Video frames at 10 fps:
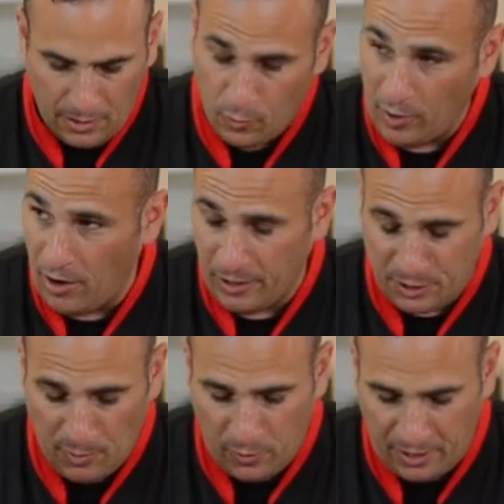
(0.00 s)
We are gonna
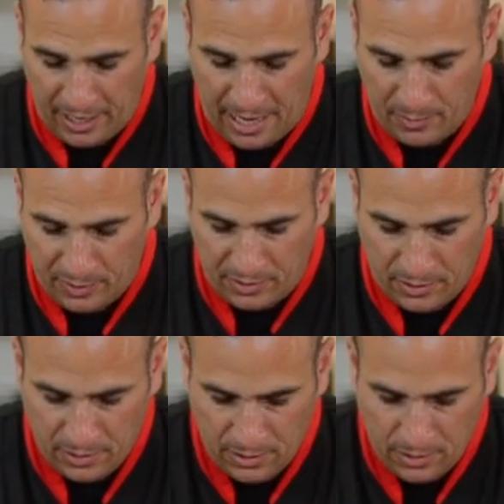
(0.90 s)
smoke it again, but
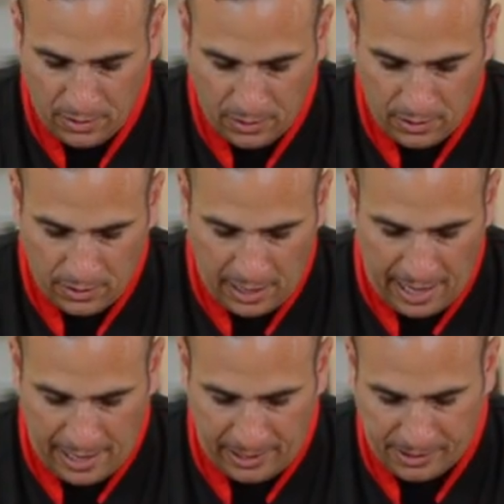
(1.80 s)

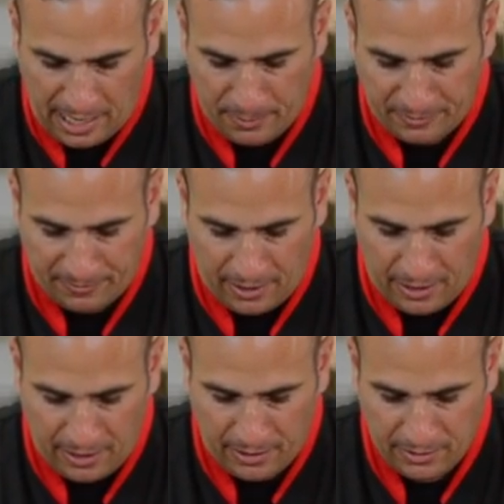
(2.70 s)
any type of
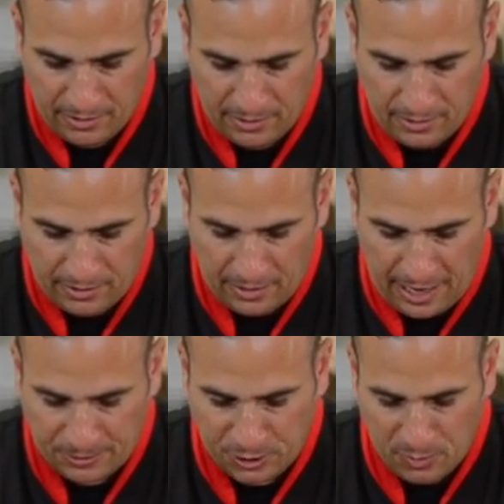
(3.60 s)

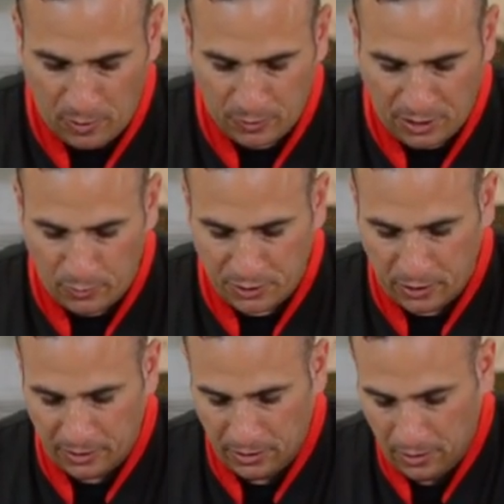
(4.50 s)
extra smoke is always
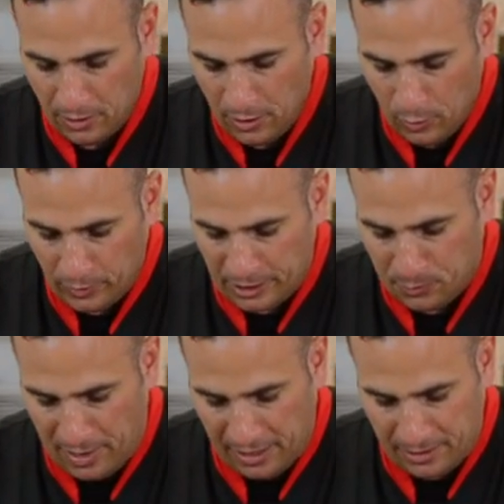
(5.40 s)
good. With this
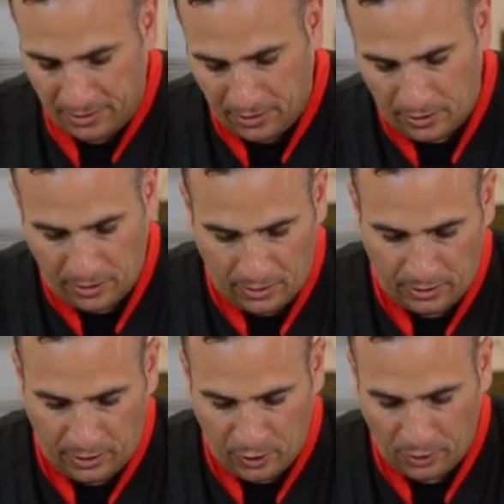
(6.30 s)
bacon,
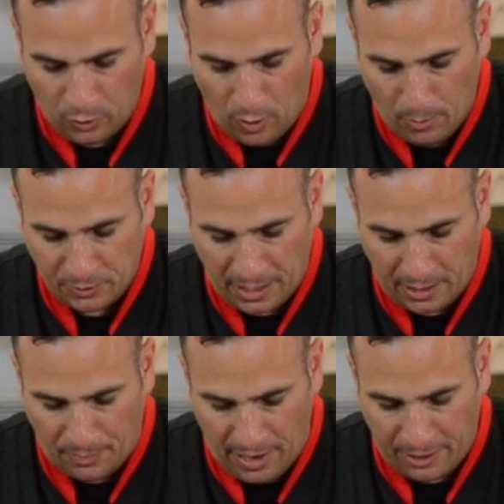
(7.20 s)
you're gonna do almost
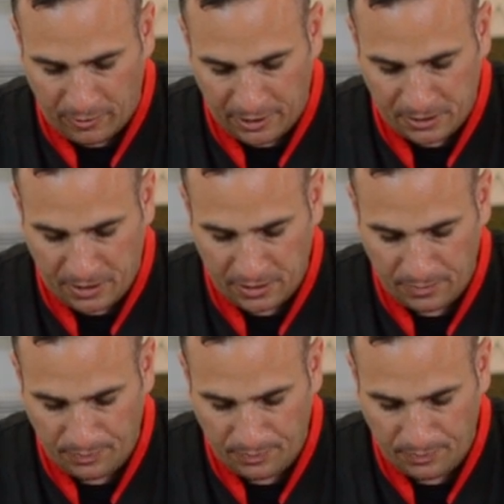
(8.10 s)
like a pie crust.